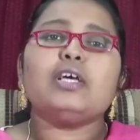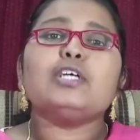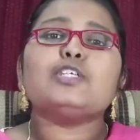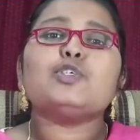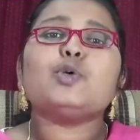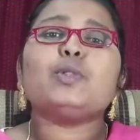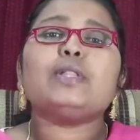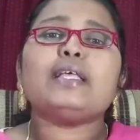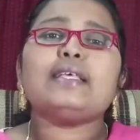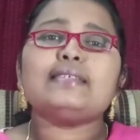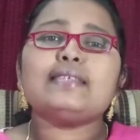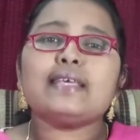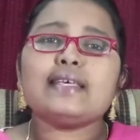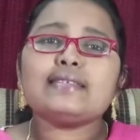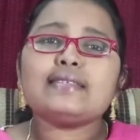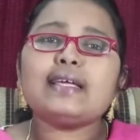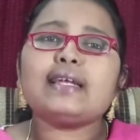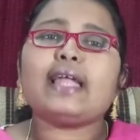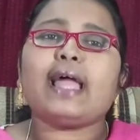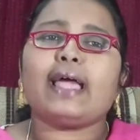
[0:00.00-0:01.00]
So this
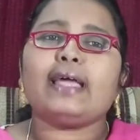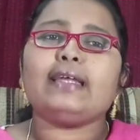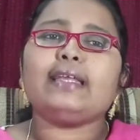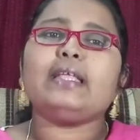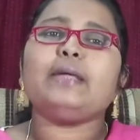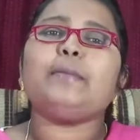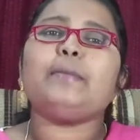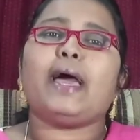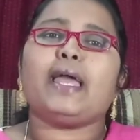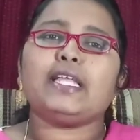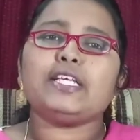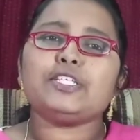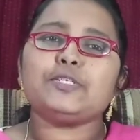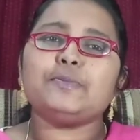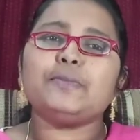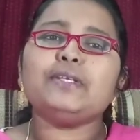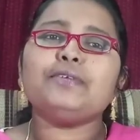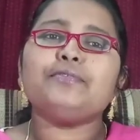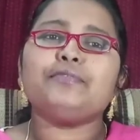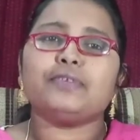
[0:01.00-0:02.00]
is the dietary
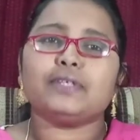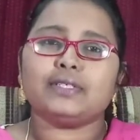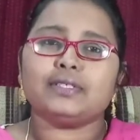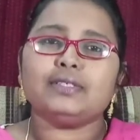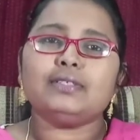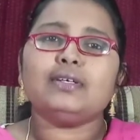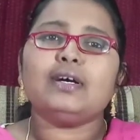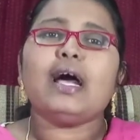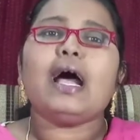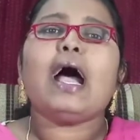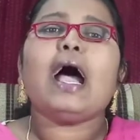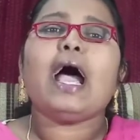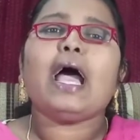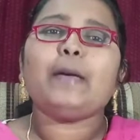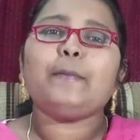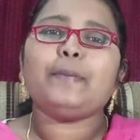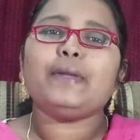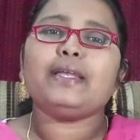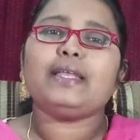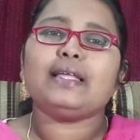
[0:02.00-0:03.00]
management for
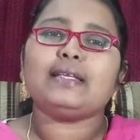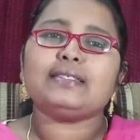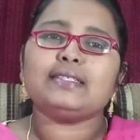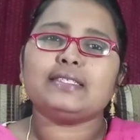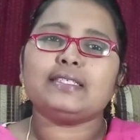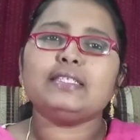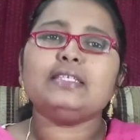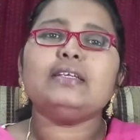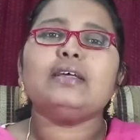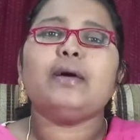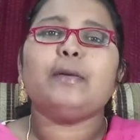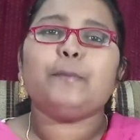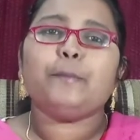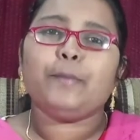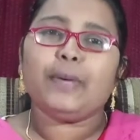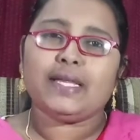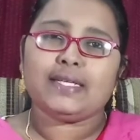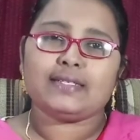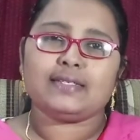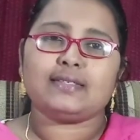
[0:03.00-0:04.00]
hypertension
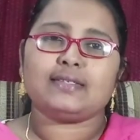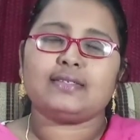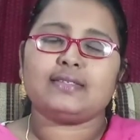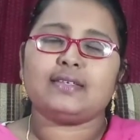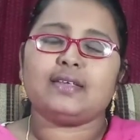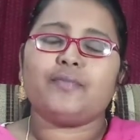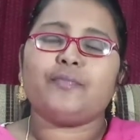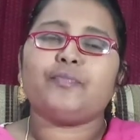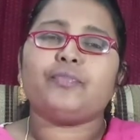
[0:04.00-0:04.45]
patients.